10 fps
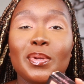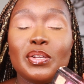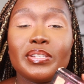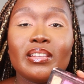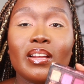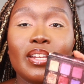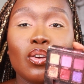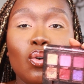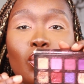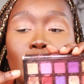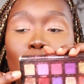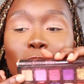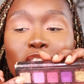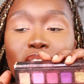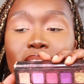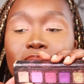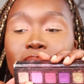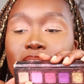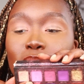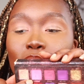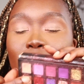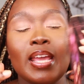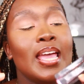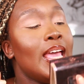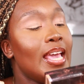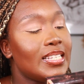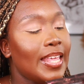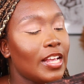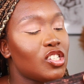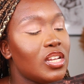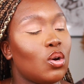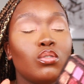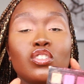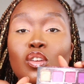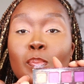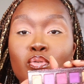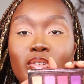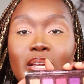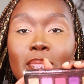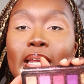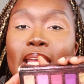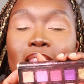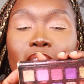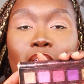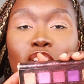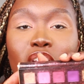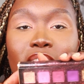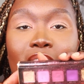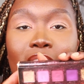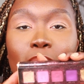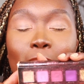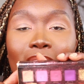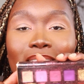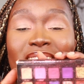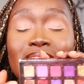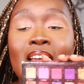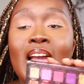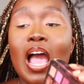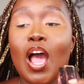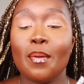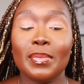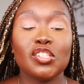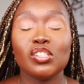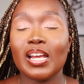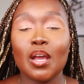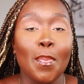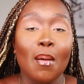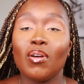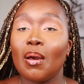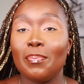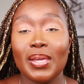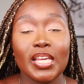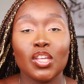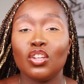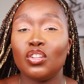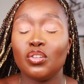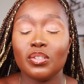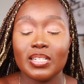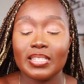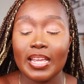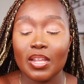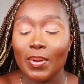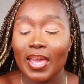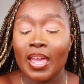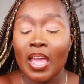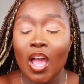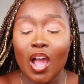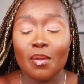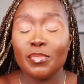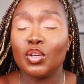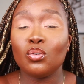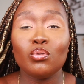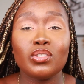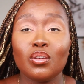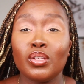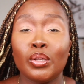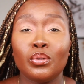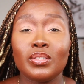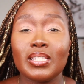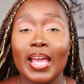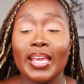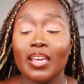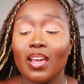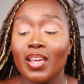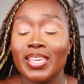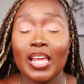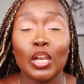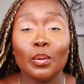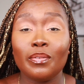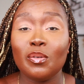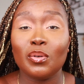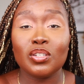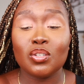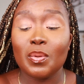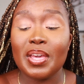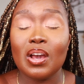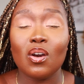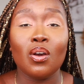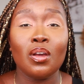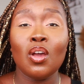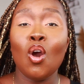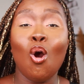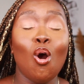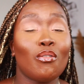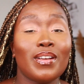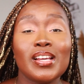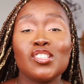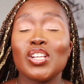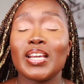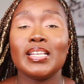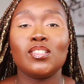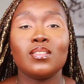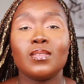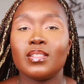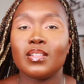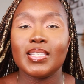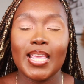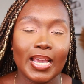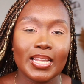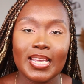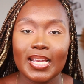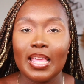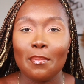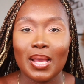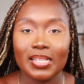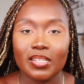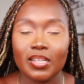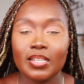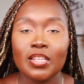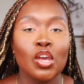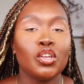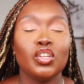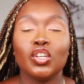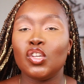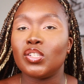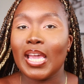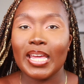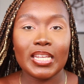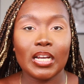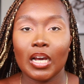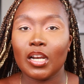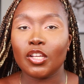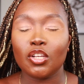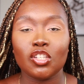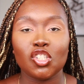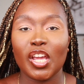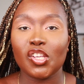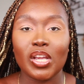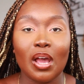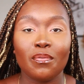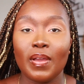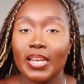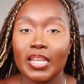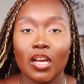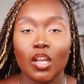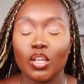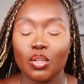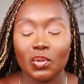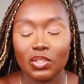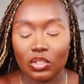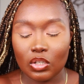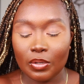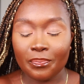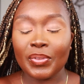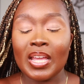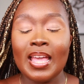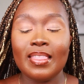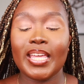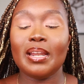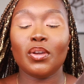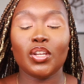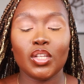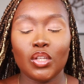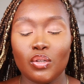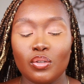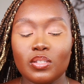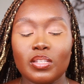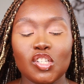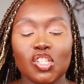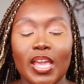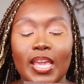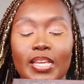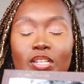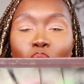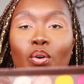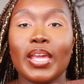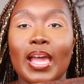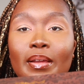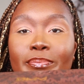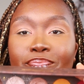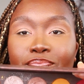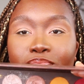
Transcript: we use in the corner, which is this one. It's actually called Supreme in the Jackie Aina palette. It's just like a bubblegum pink. You can use this anywhere. You can also use like a yellow if you want to do it, or orange. Like, it's just the technique that matters. You can use any color, you can change it out for any color you want to. Then I'm going to use the shade Oya,